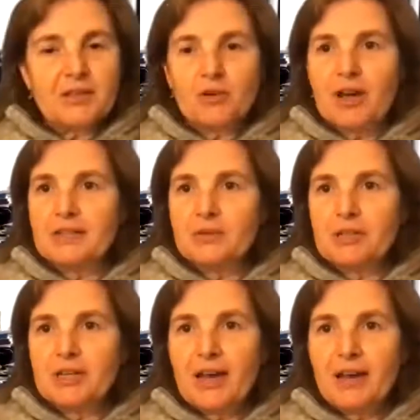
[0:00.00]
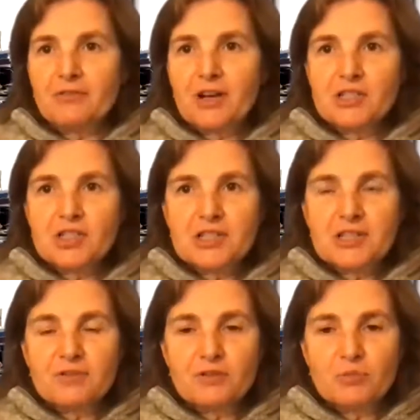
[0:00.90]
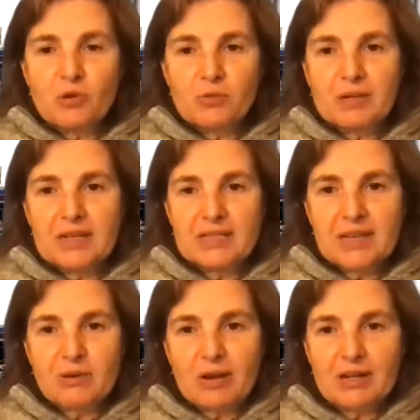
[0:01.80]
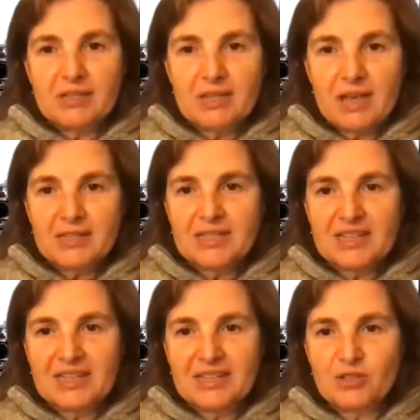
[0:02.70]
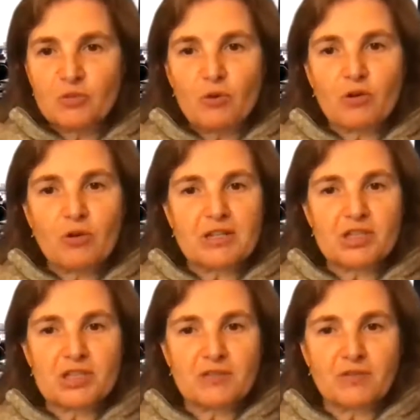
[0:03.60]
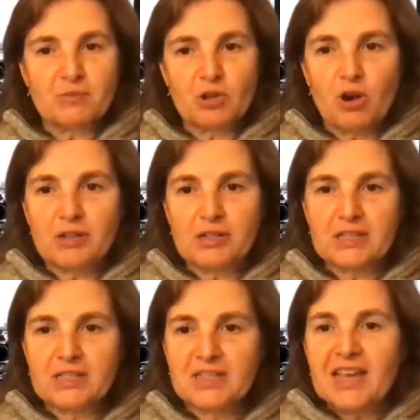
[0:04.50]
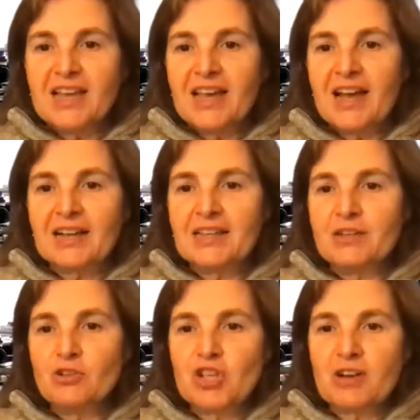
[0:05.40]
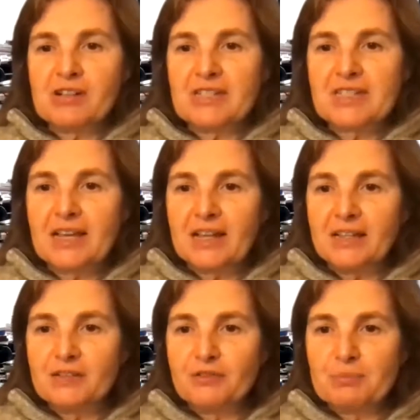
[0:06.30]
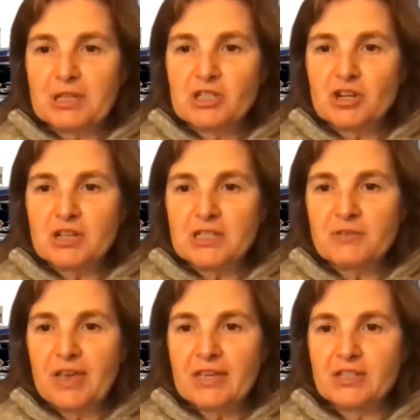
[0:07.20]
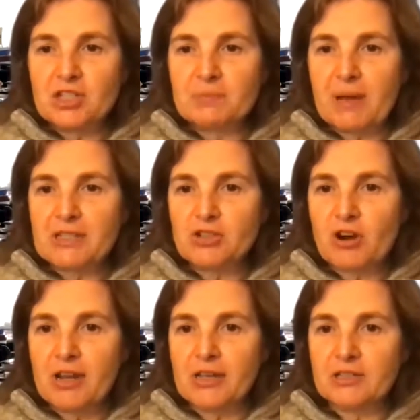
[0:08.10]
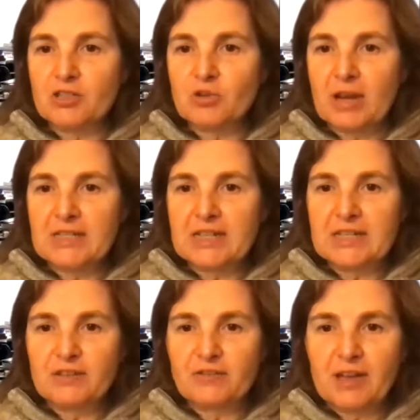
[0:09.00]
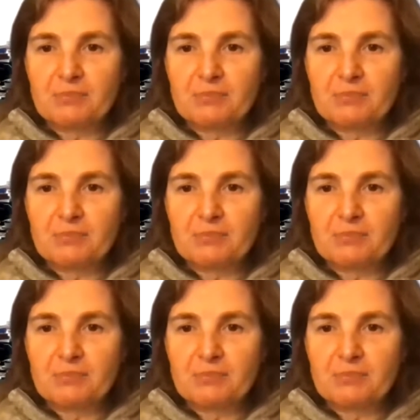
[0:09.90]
you, Hany. We have just a few more minutes. I want to sneak in two more questions from the audience. Can you generally tell if a picture is fake just by trying to identify